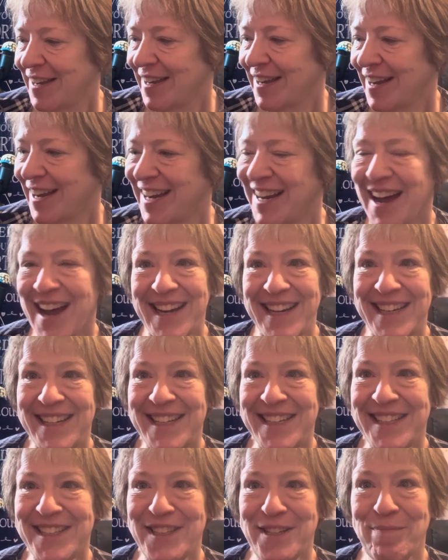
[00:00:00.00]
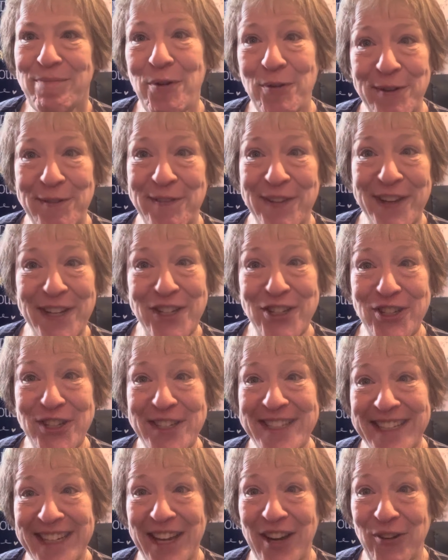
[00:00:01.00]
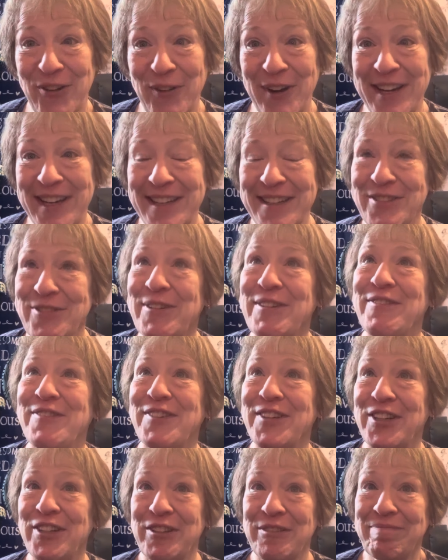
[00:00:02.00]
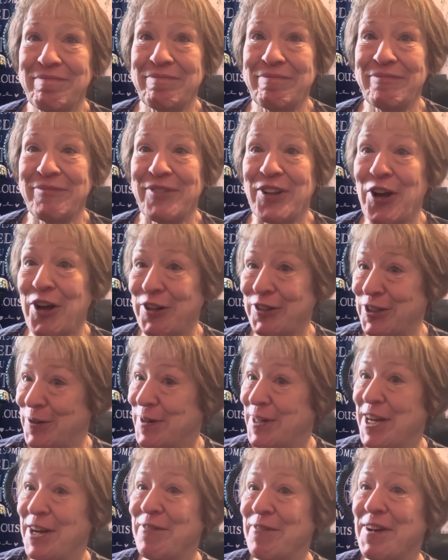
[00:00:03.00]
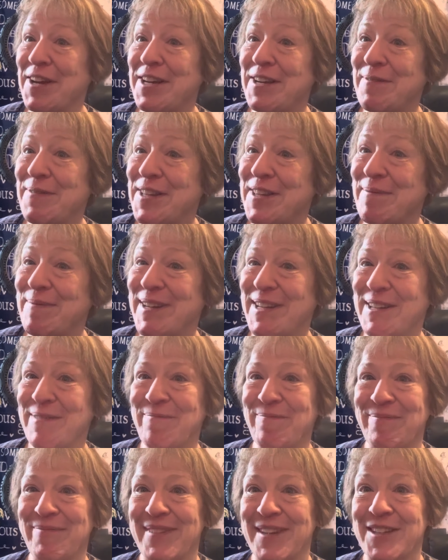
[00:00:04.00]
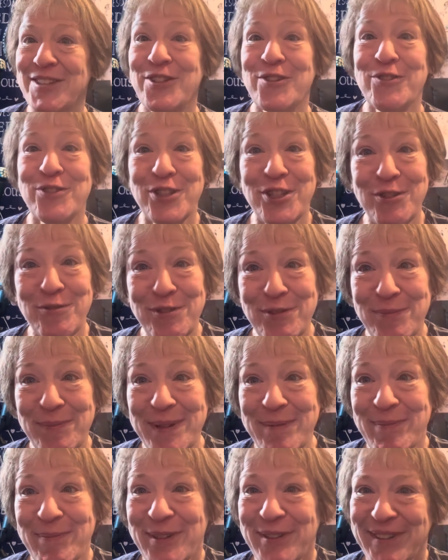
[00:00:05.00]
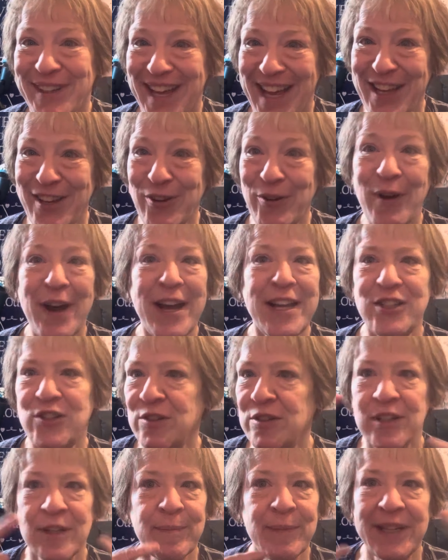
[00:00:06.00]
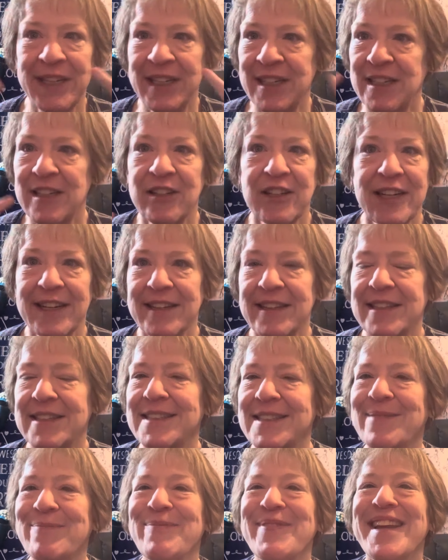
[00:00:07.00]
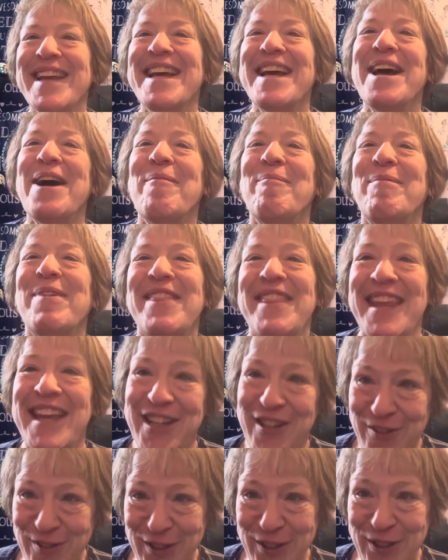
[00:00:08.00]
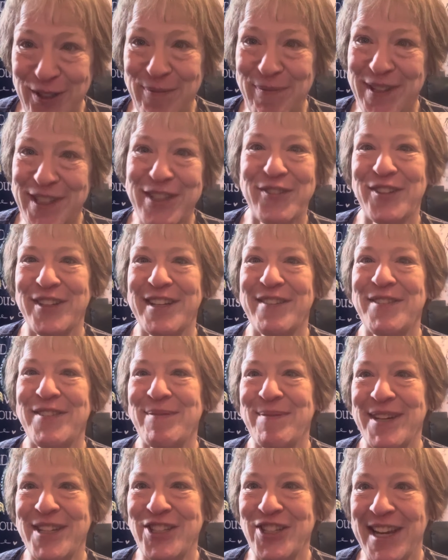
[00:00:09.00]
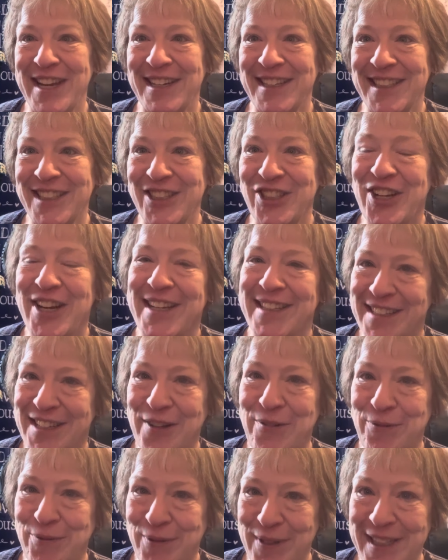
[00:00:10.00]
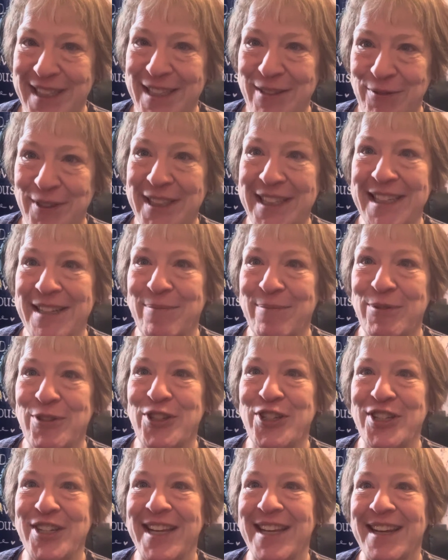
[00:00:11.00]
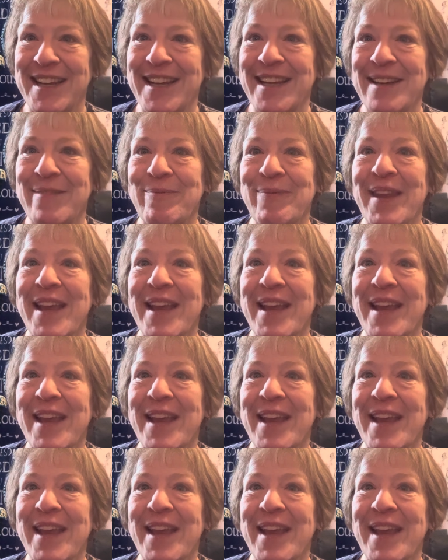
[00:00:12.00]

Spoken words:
I kind of need some motivation to get ready. So I figure I'll do a get ready with me. So to you new people, hello, I don't normally look like this, but thank you so much for giving my channel a chance. I really, really appreciate it.